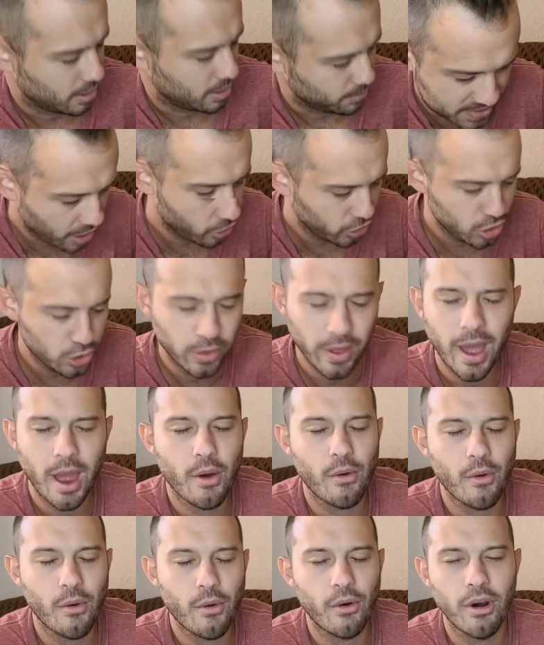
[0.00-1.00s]
I'm telling you
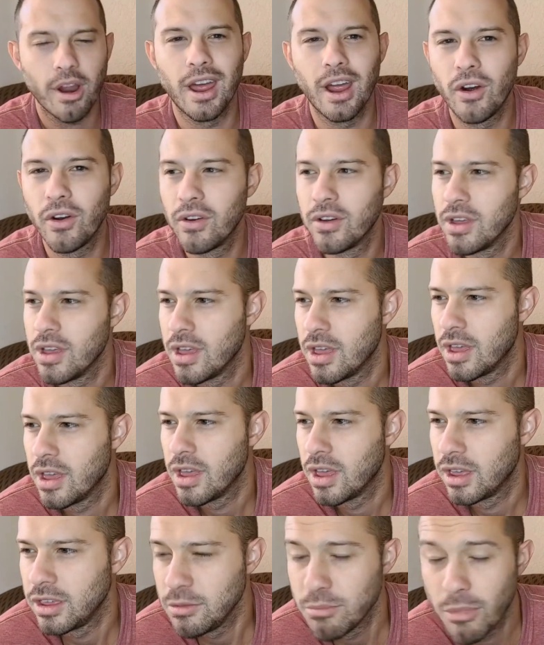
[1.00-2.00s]
that right now.
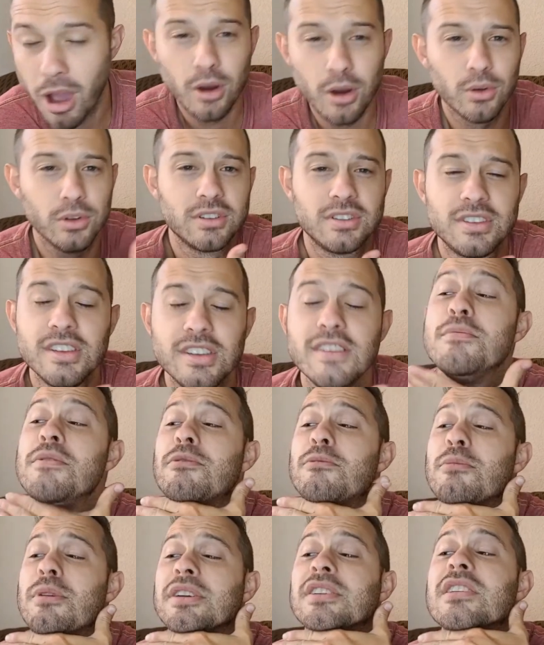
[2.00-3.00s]
You might only see
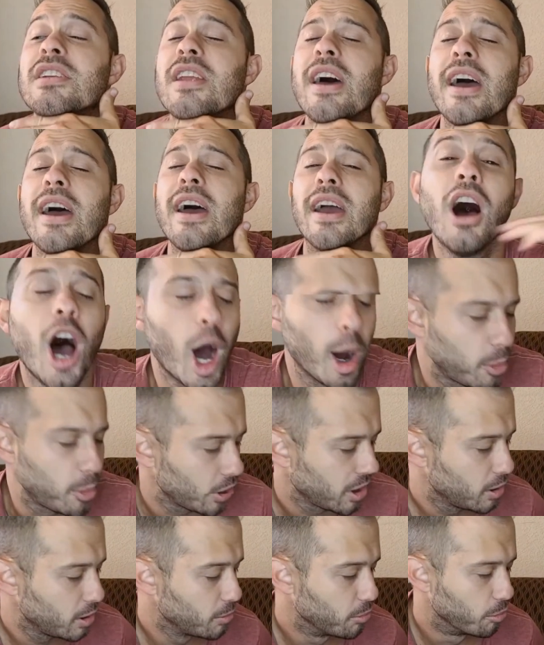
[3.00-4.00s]
me from like the neck
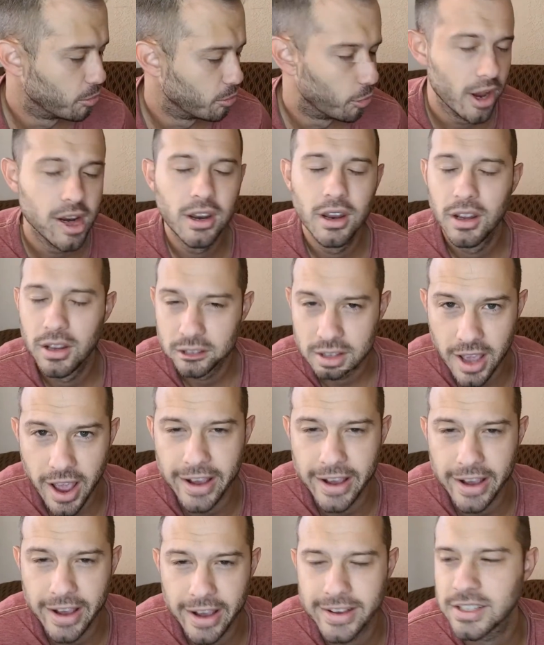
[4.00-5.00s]
up, but
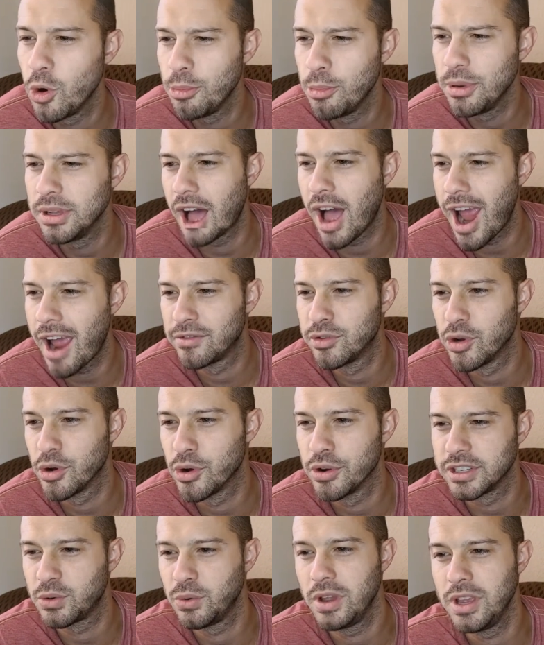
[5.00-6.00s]
Yes, we will be live
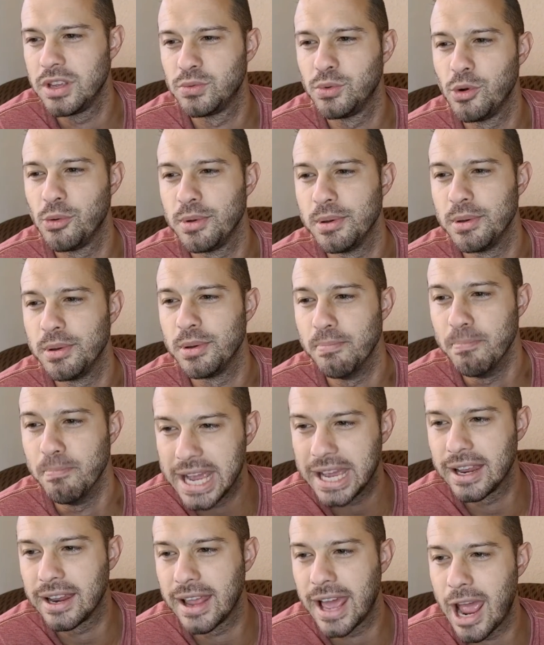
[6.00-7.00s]
during the squeeze. We will be
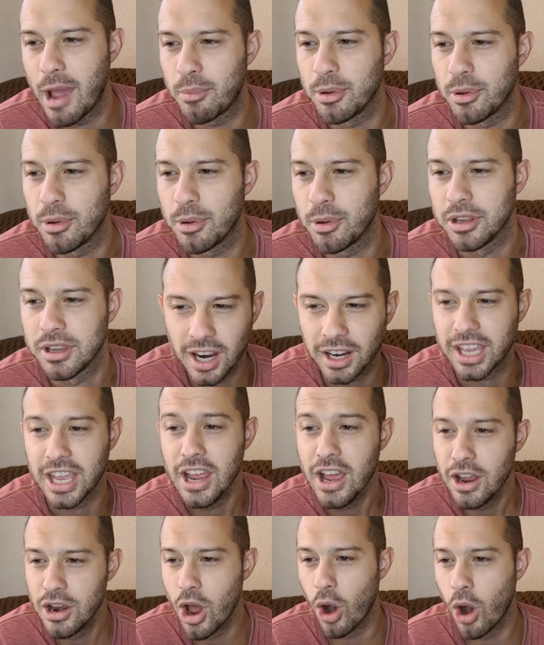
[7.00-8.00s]
making it happen.
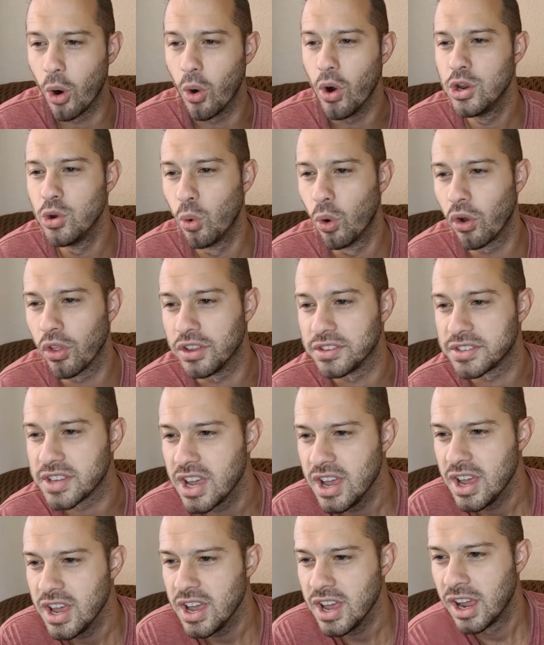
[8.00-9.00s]
Kentucky, no, New
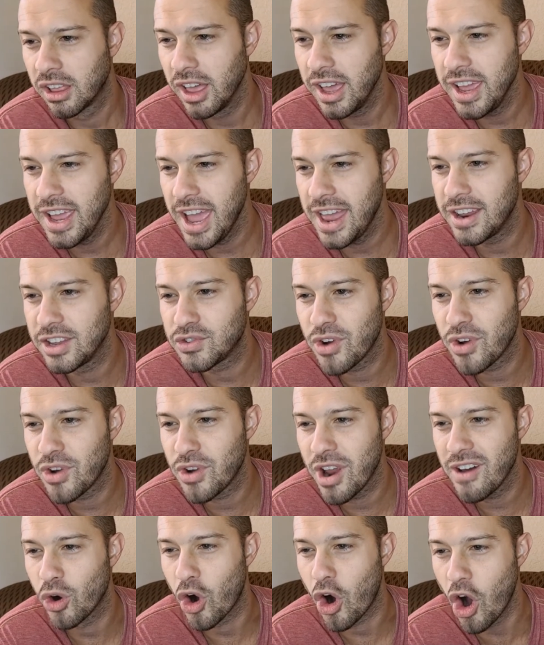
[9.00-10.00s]
Orleans. Clay had to
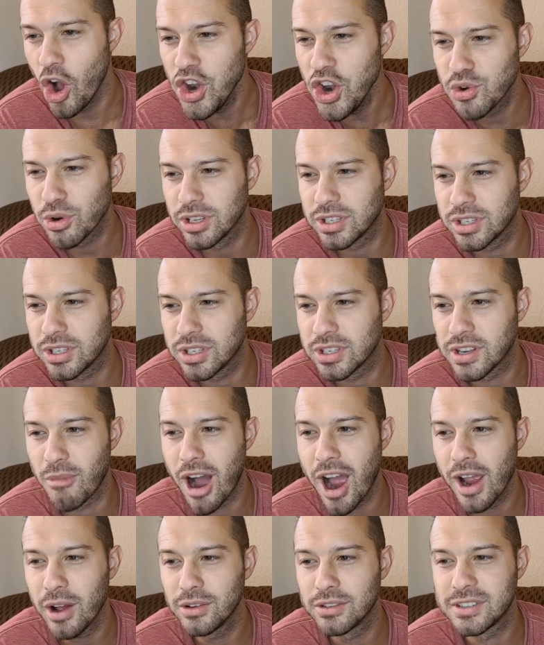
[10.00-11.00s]
travel hundreds of
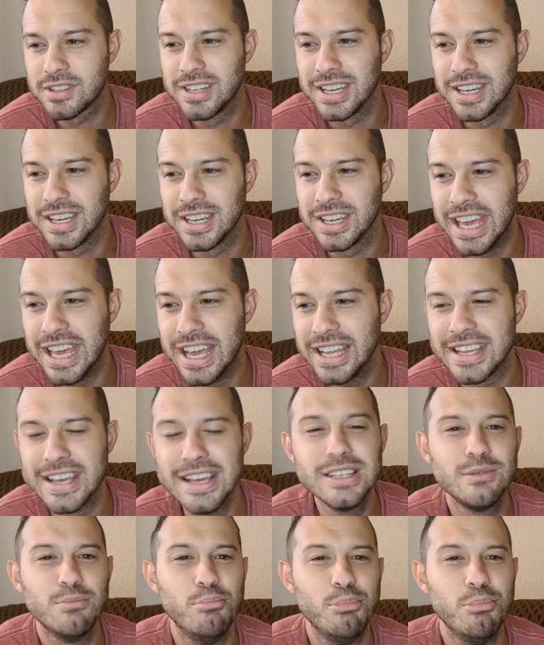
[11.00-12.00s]
miles to get
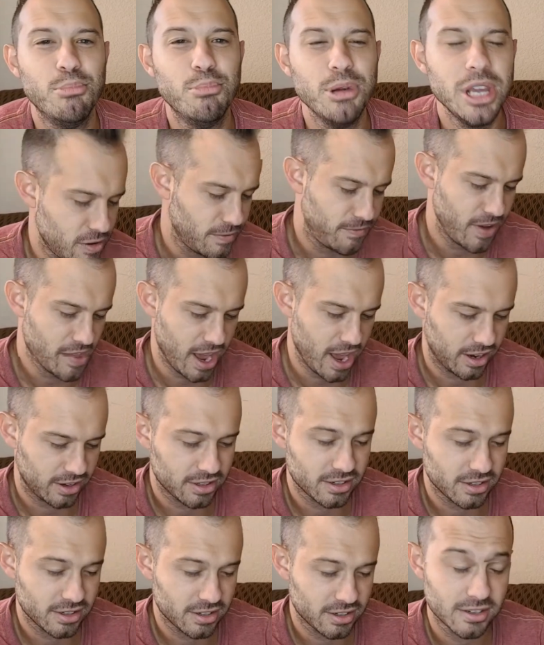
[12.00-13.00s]
his beach
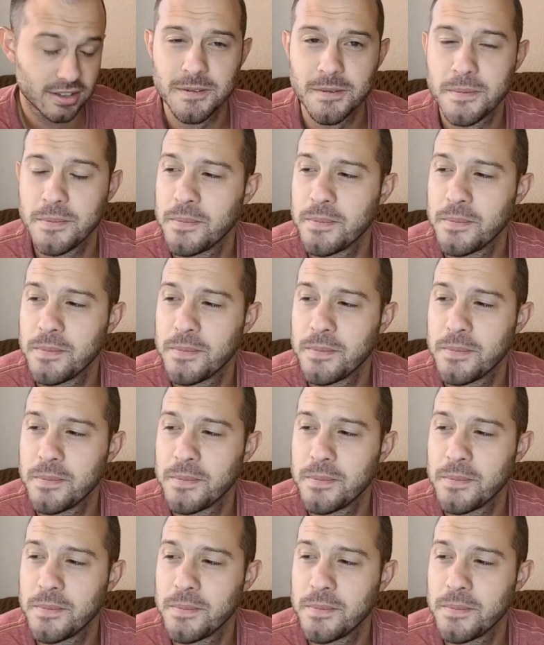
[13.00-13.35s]
fix.